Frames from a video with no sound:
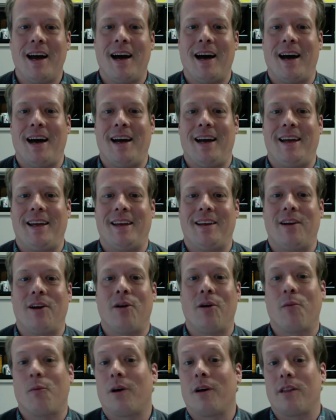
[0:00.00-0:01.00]
Uh, you
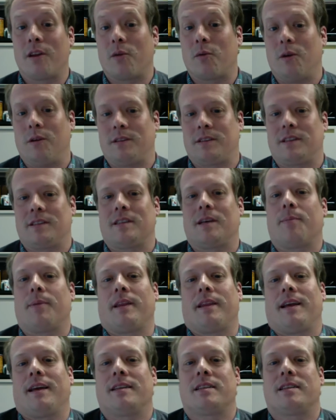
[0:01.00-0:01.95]
know, and one of the quotes that's up on the